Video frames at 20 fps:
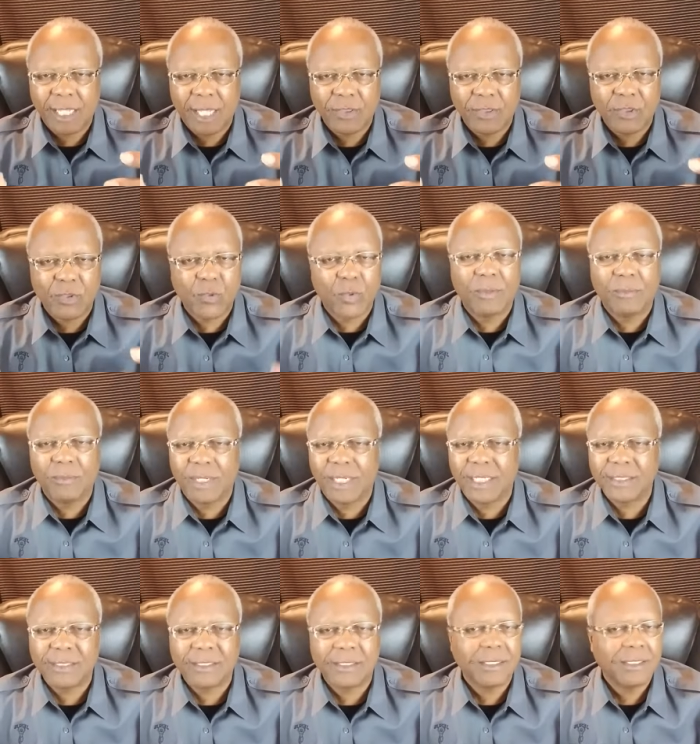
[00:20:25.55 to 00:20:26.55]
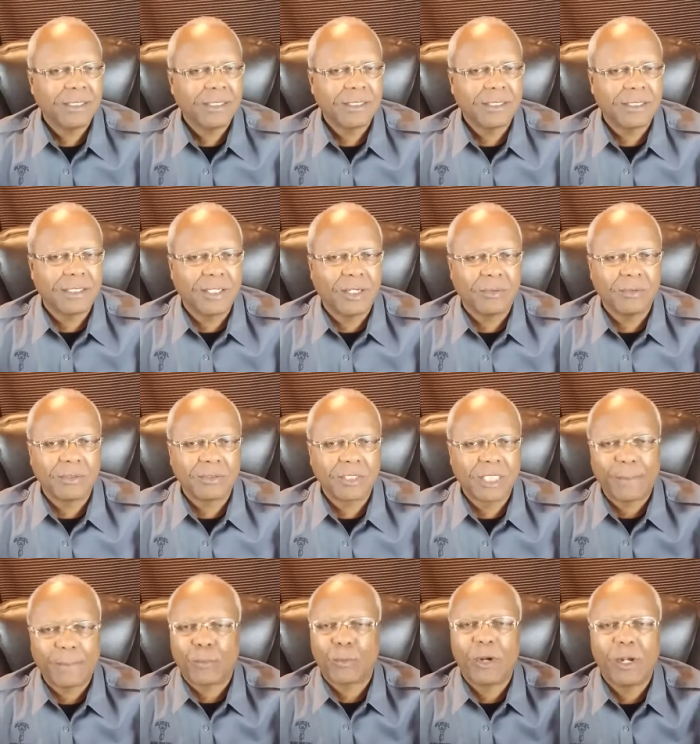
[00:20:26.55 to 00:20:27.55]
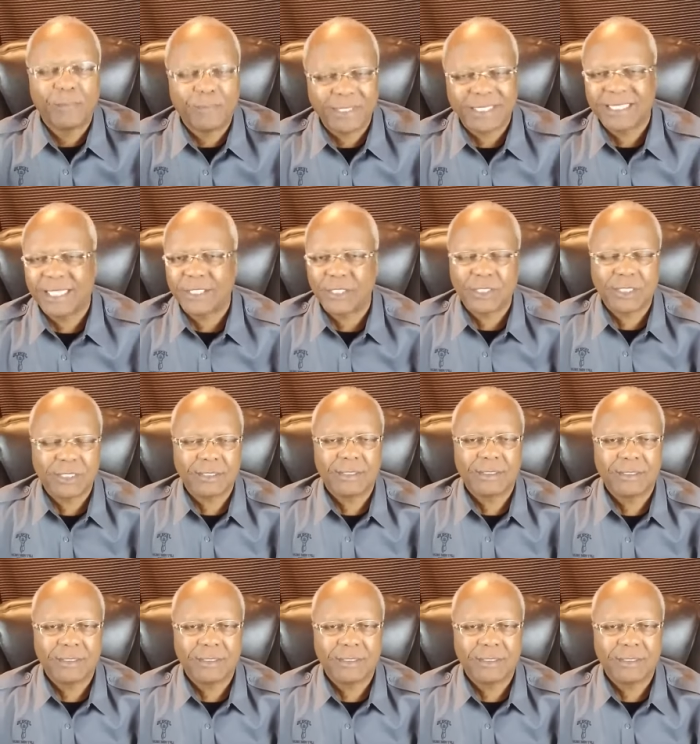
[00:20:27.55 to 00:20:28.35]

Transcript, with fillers: a, a three months, you know, temporary position.